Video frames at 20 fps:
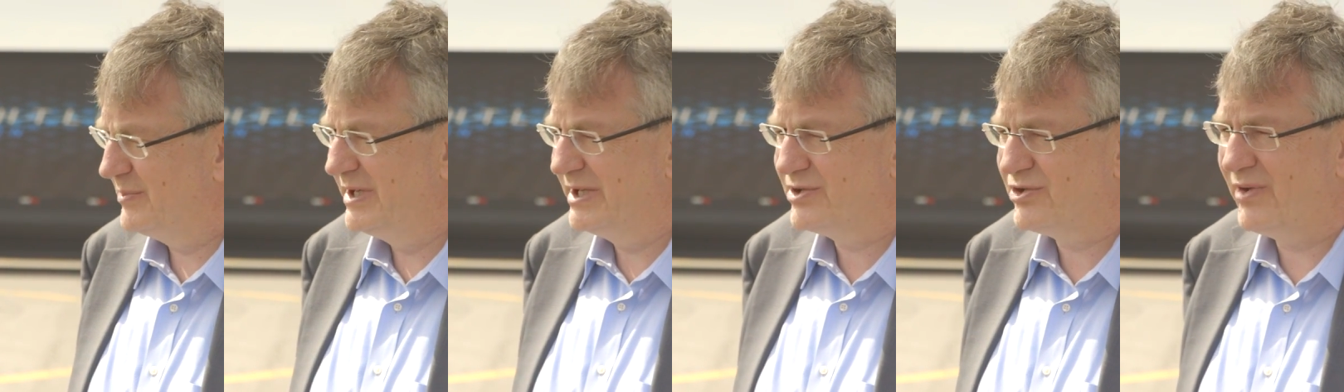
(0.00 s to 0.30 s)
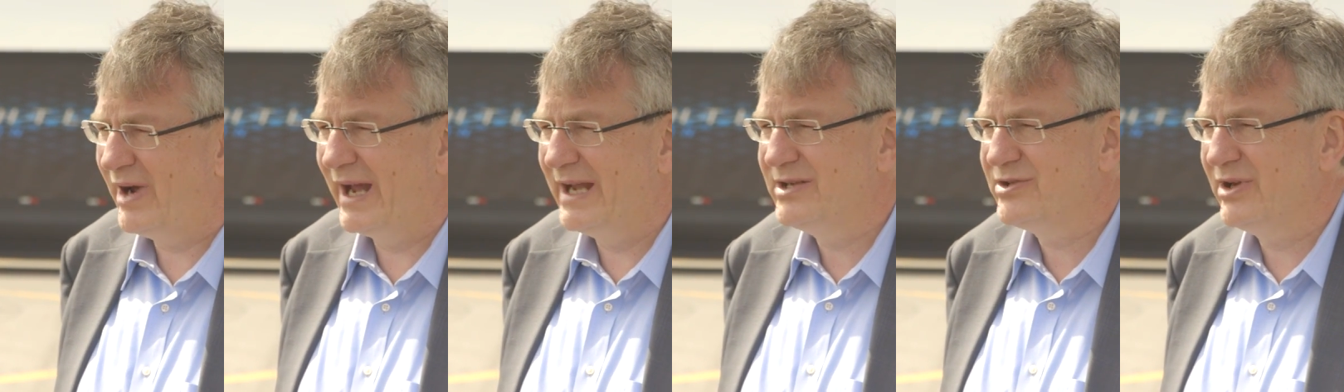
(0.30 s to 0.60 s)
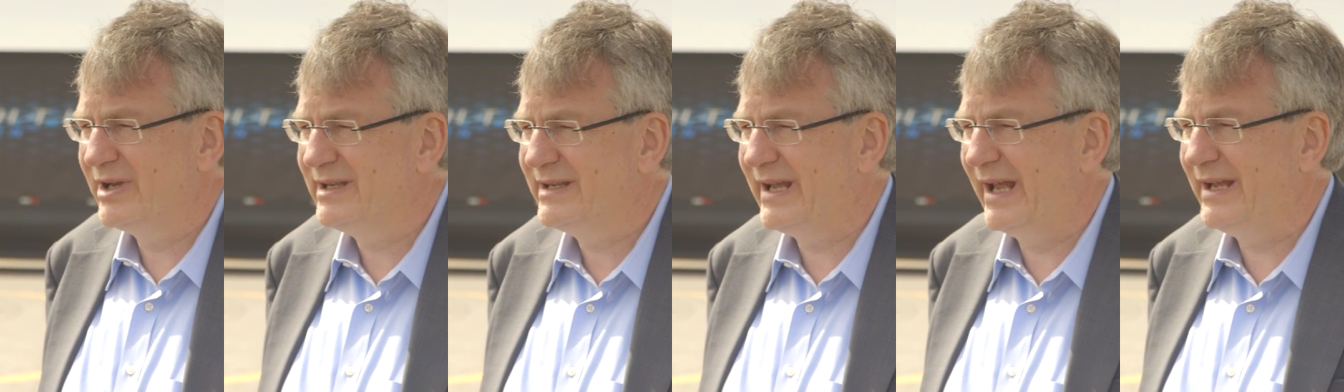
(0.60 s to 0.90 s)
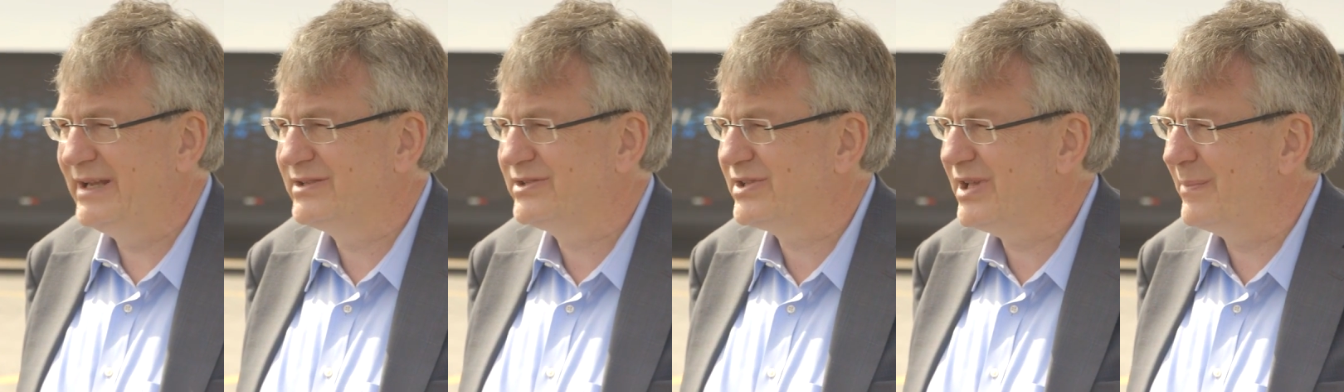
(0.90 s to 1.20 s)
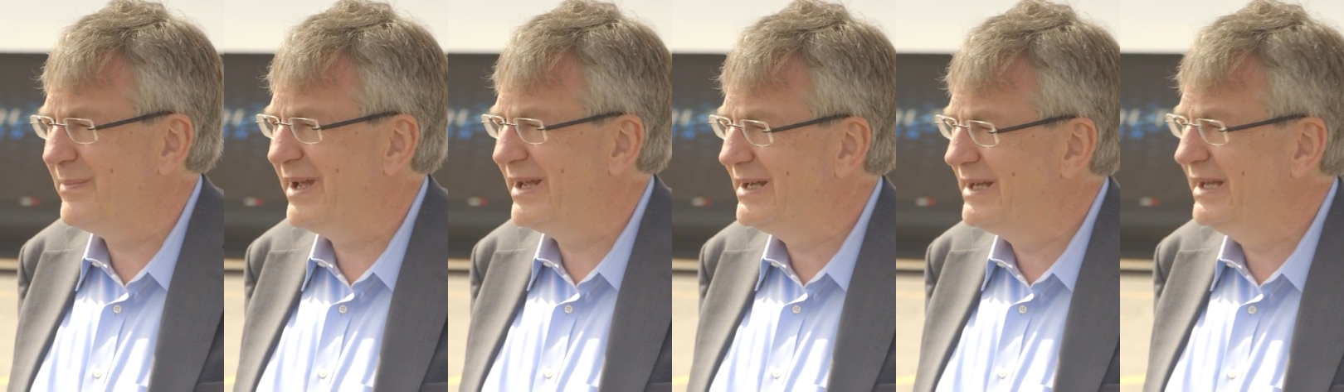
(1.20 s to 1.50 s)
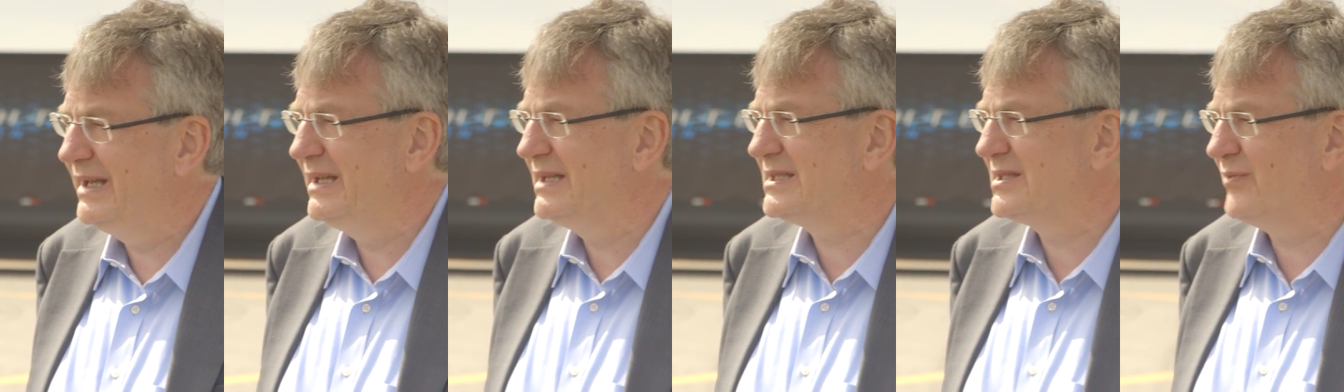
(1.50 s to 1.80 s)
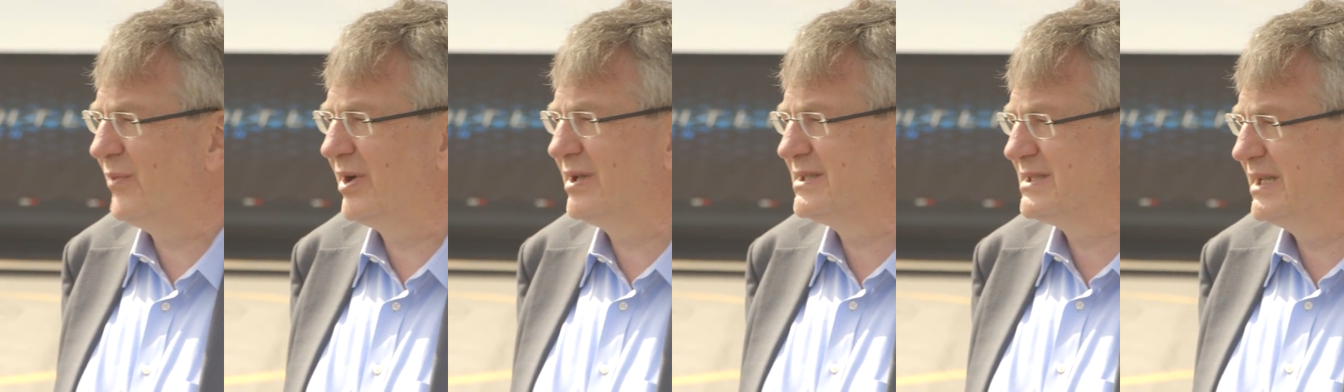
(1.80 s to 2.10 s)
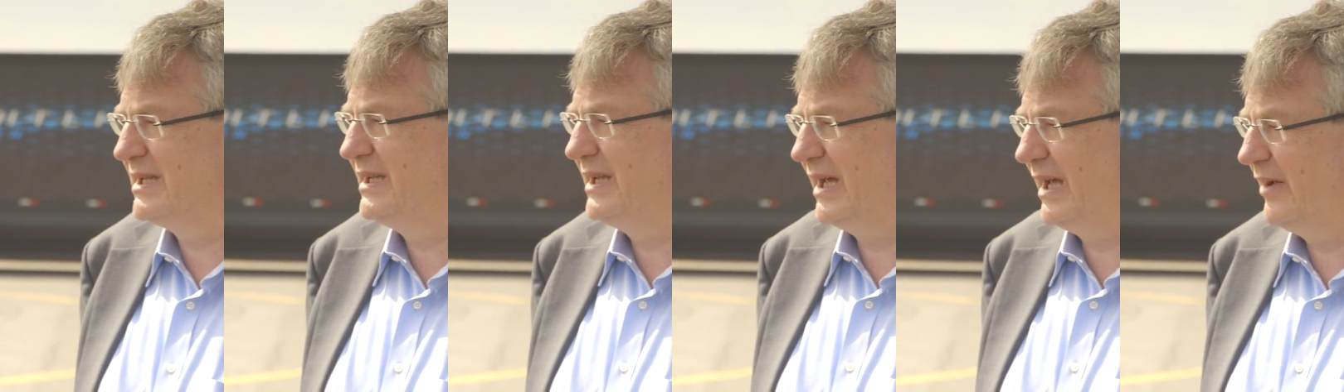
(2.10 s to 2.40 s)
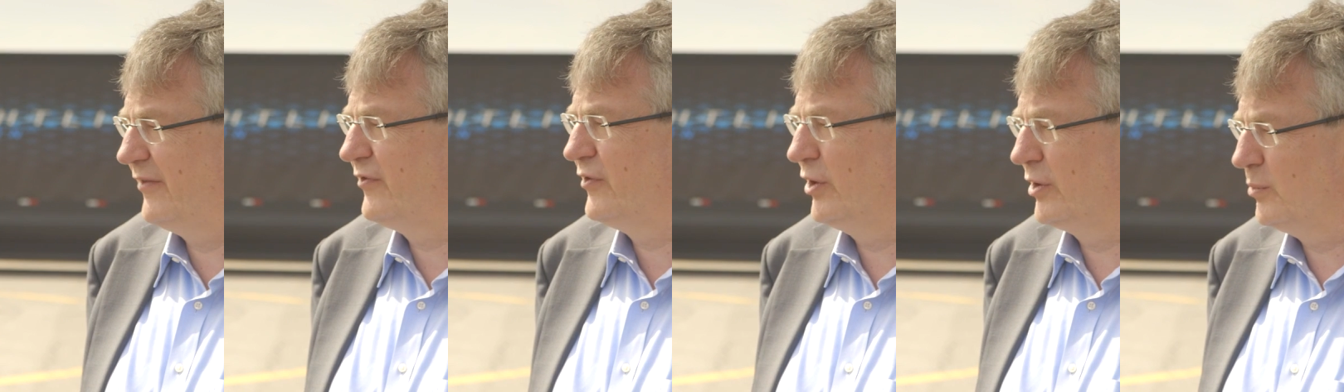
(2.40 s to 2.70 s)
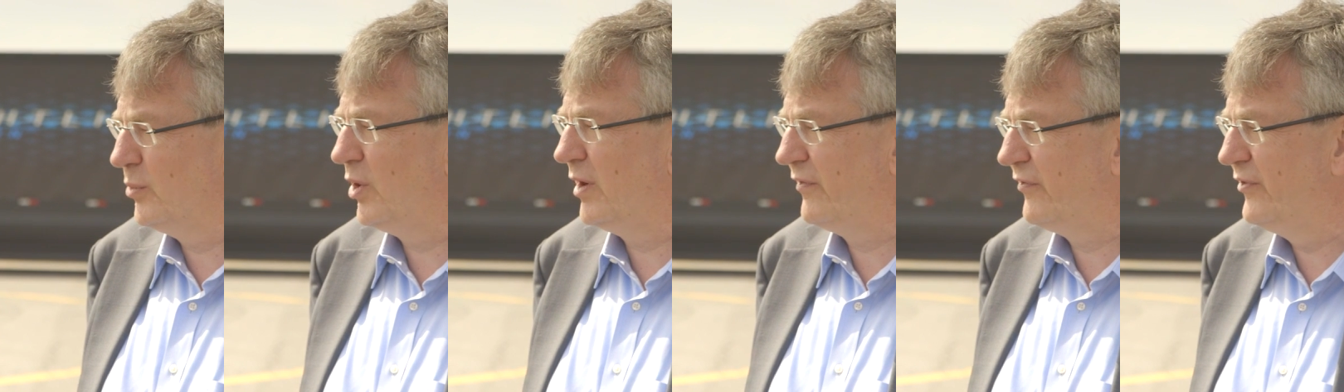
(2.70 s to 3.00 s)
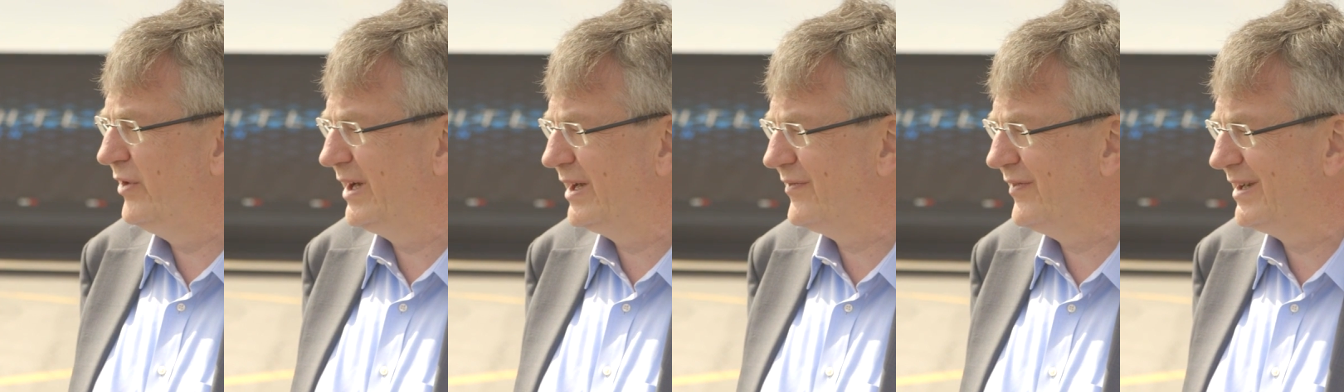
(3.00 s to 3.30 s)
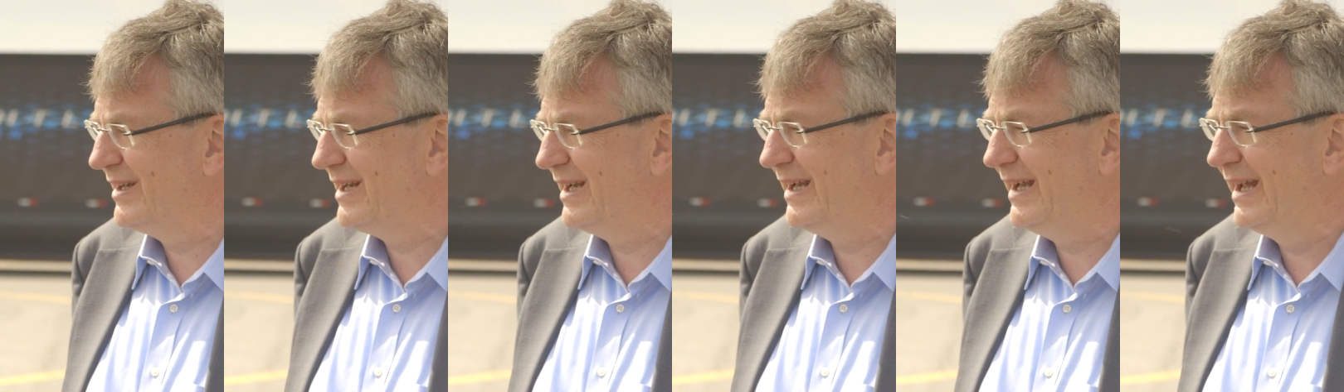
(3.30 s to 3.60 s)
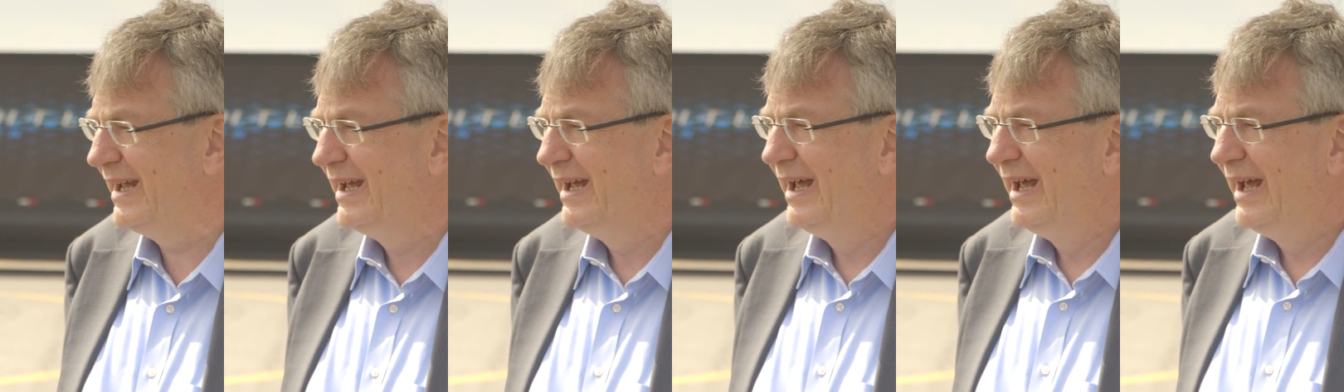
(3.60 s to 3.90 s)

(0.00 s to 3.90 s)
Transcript: We try to engage them at least once a year, if not more frequently,